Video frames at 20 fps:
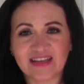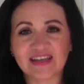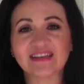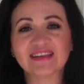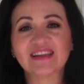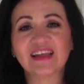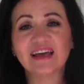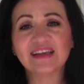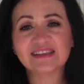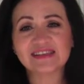
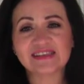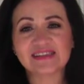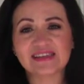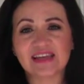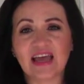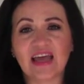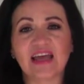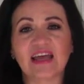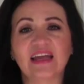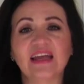And let's
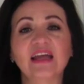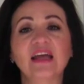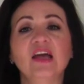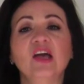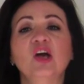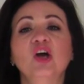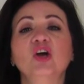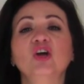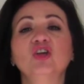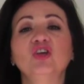say
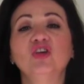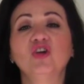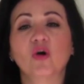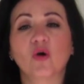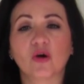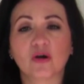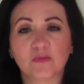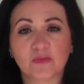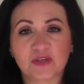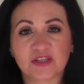
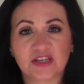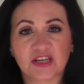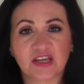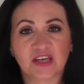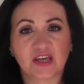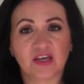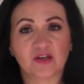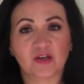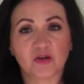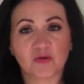your
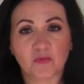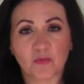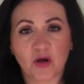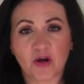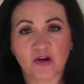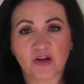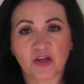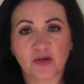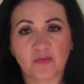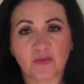particular
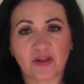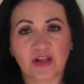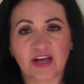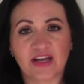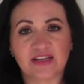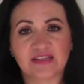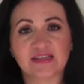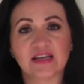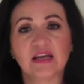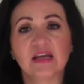
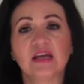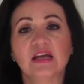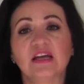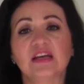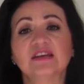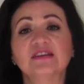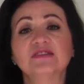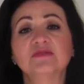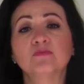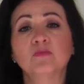marketplace
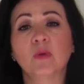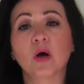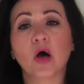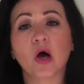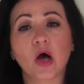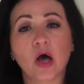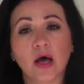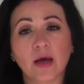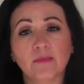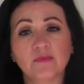is
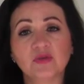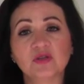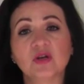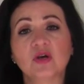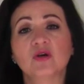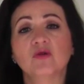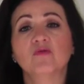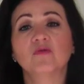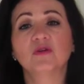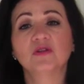moms
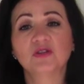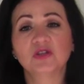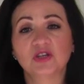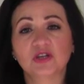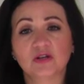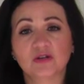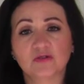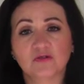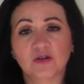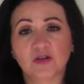with
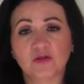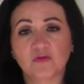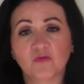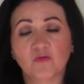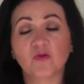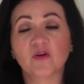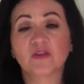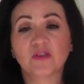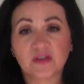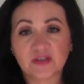children
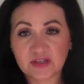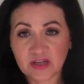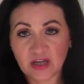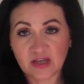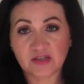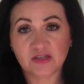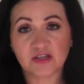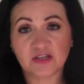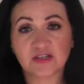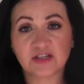with
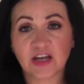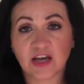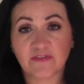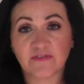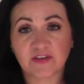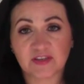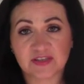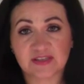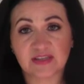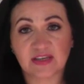attention
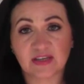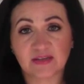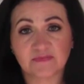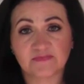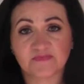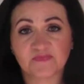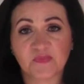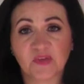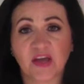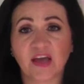deficit,
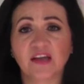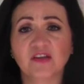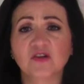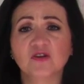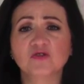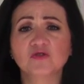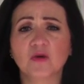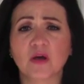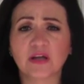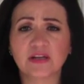and
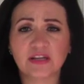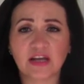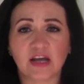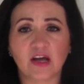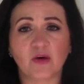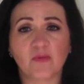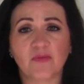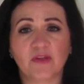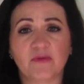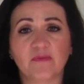you're trying to
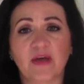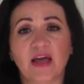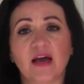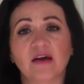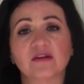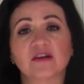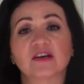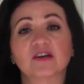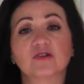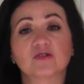help them
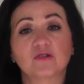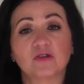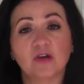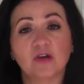how to